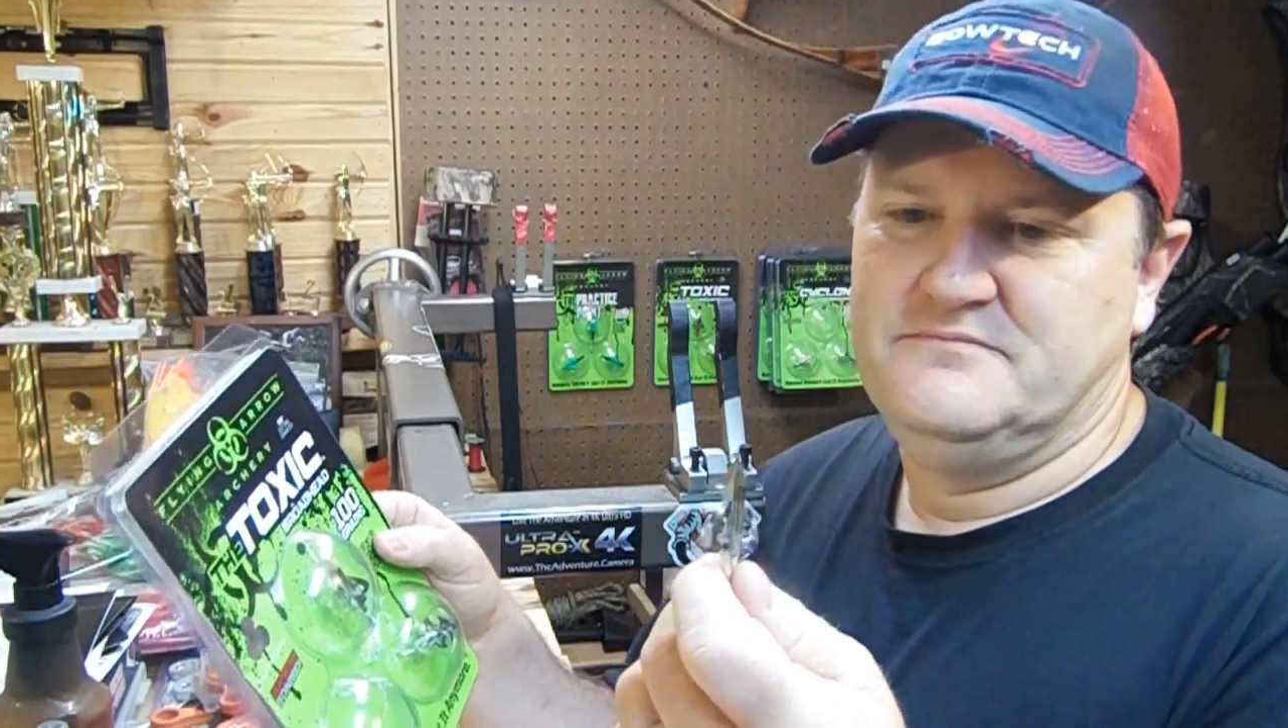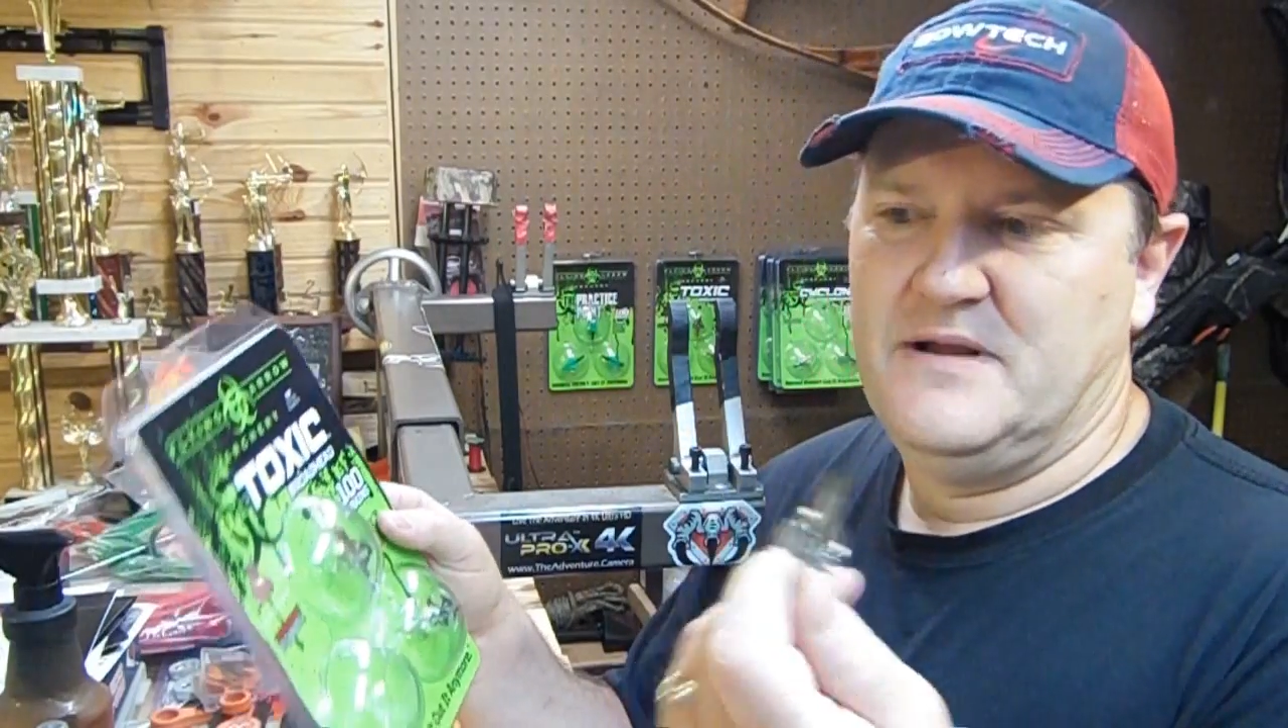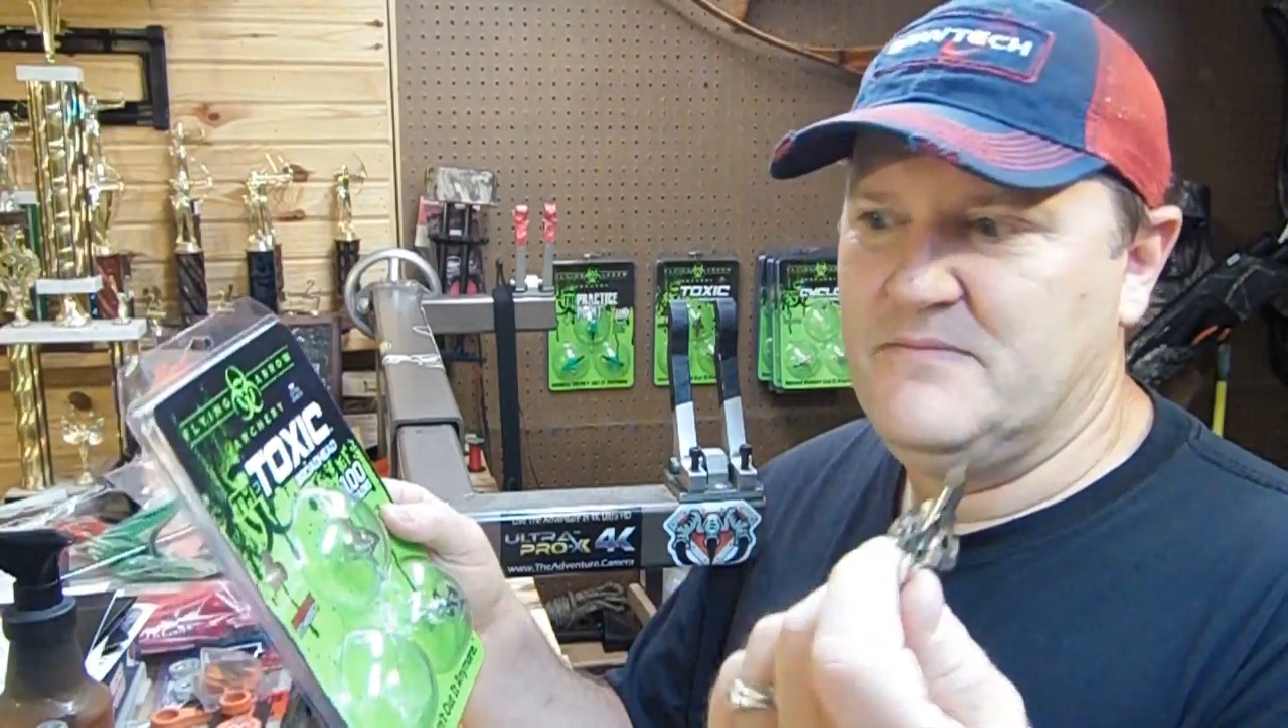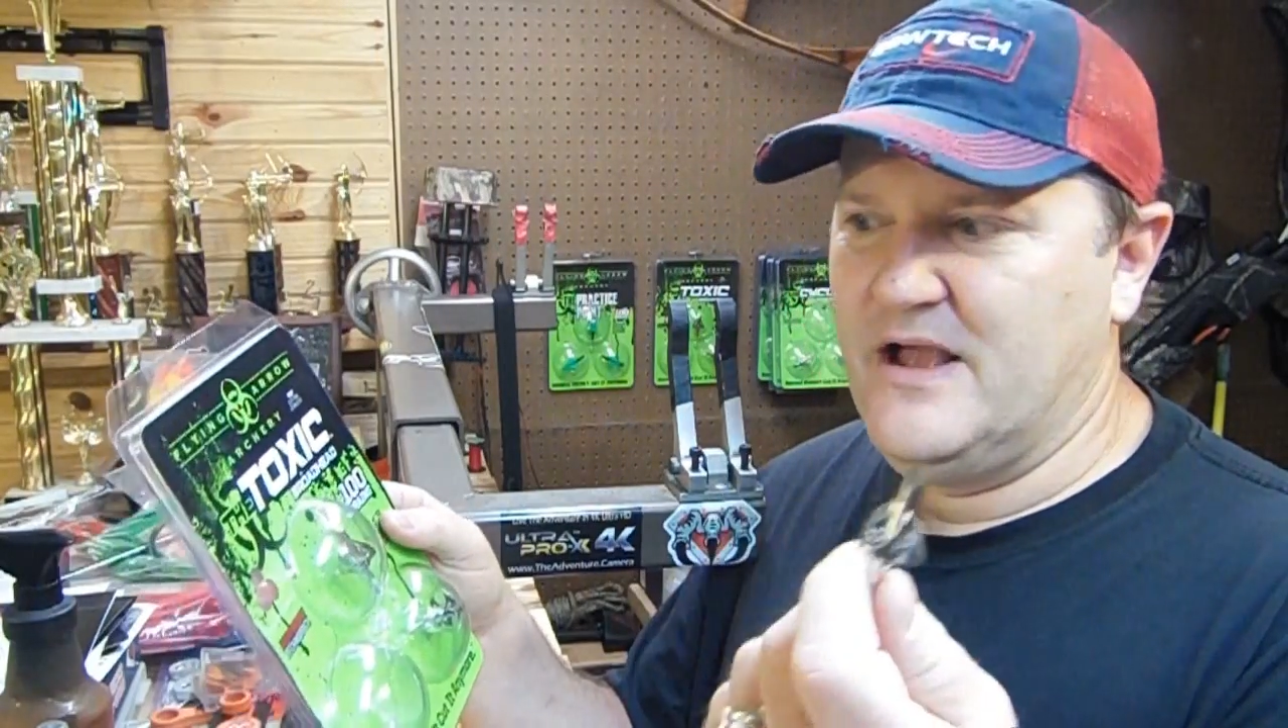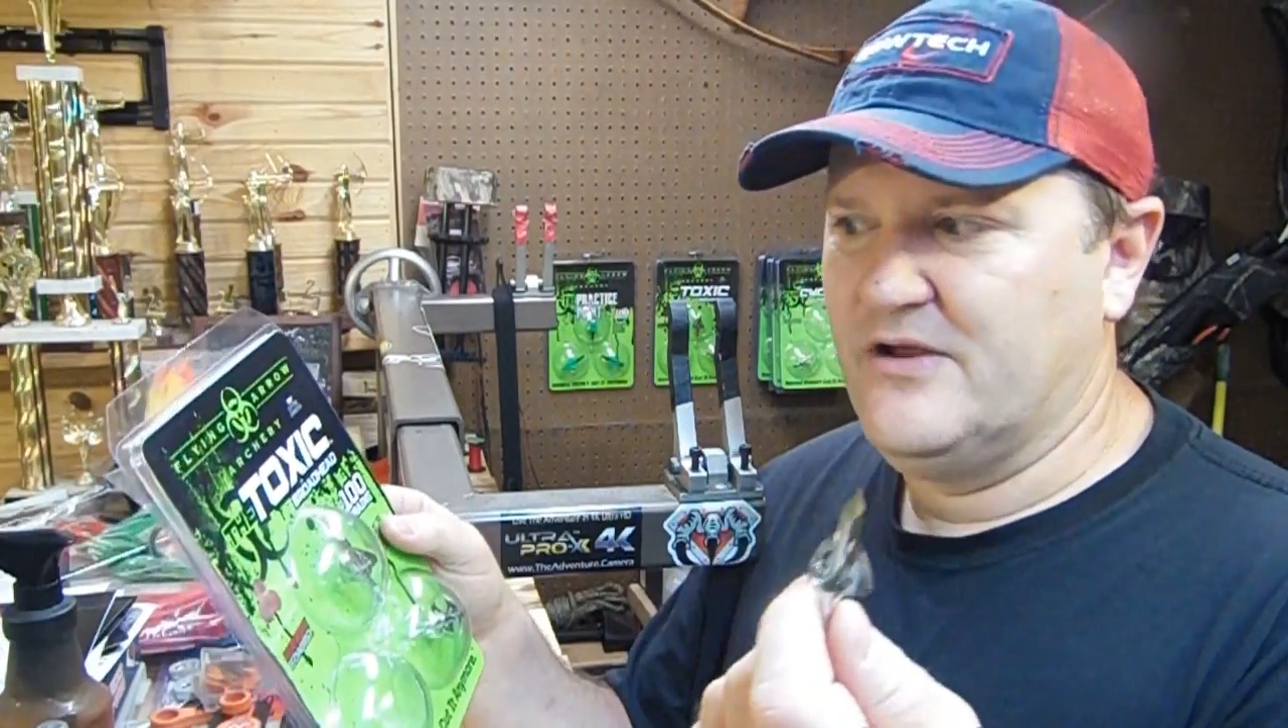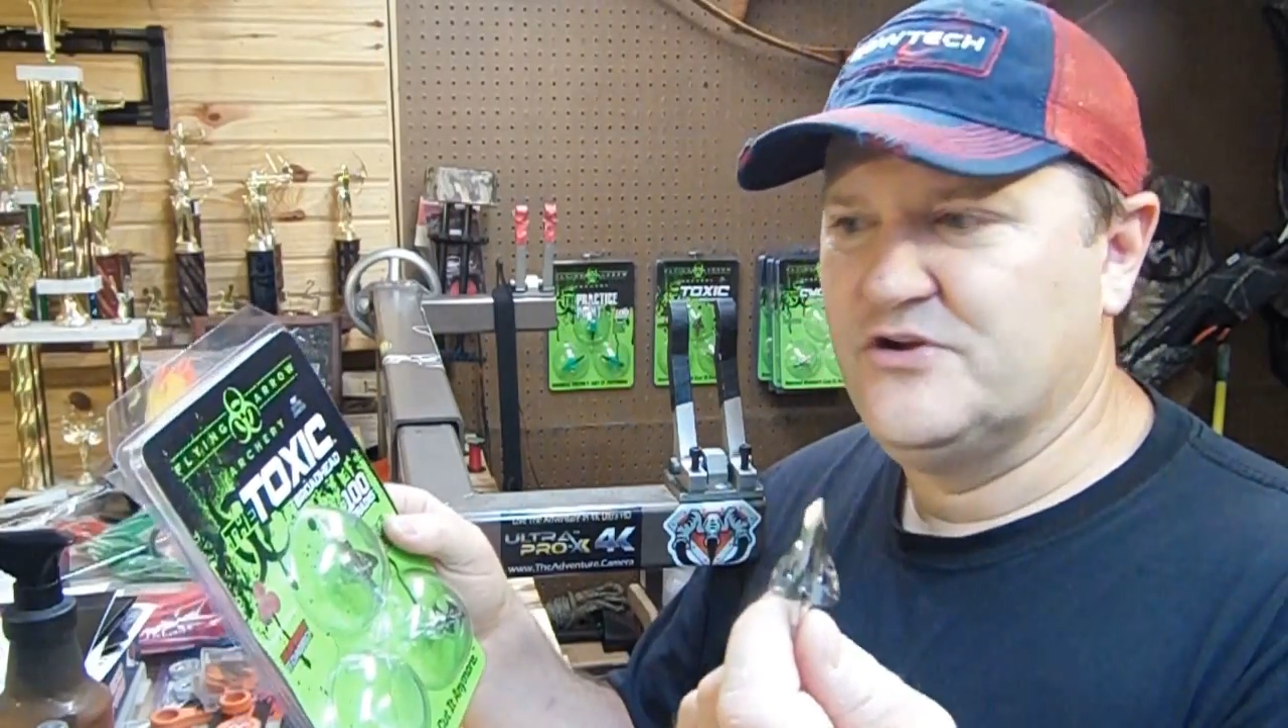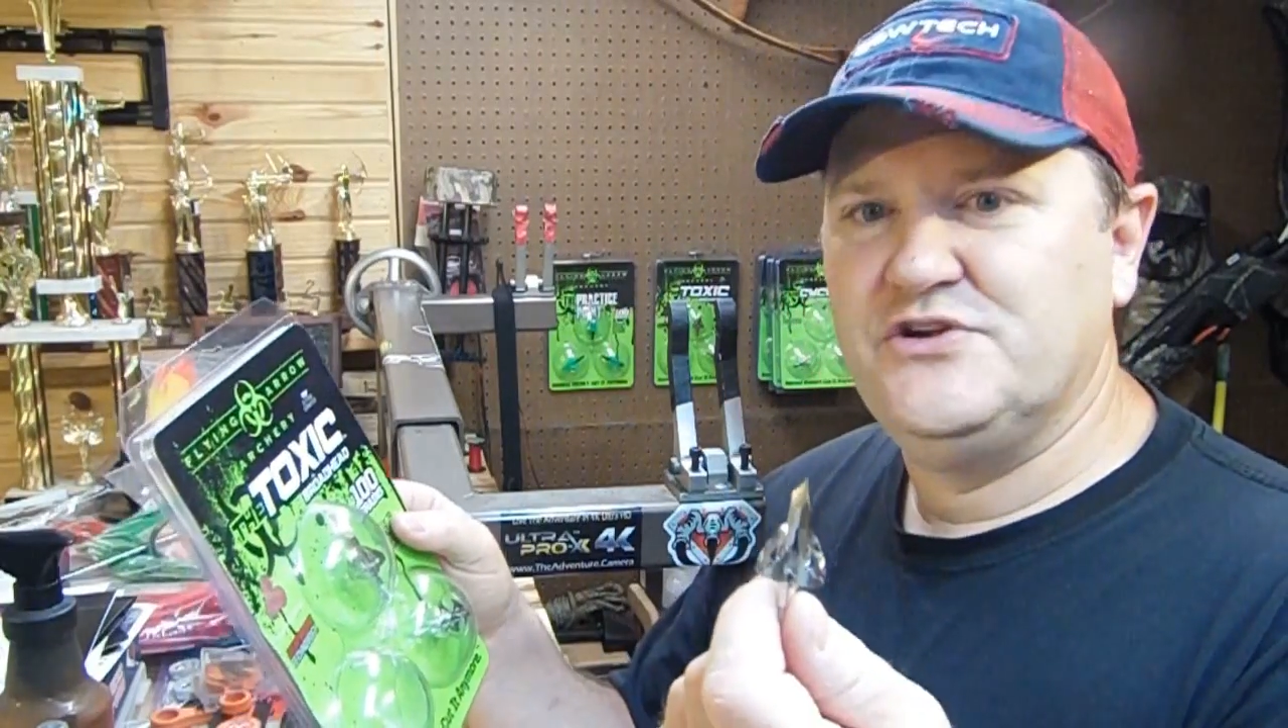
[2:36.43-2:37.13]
I'm not going to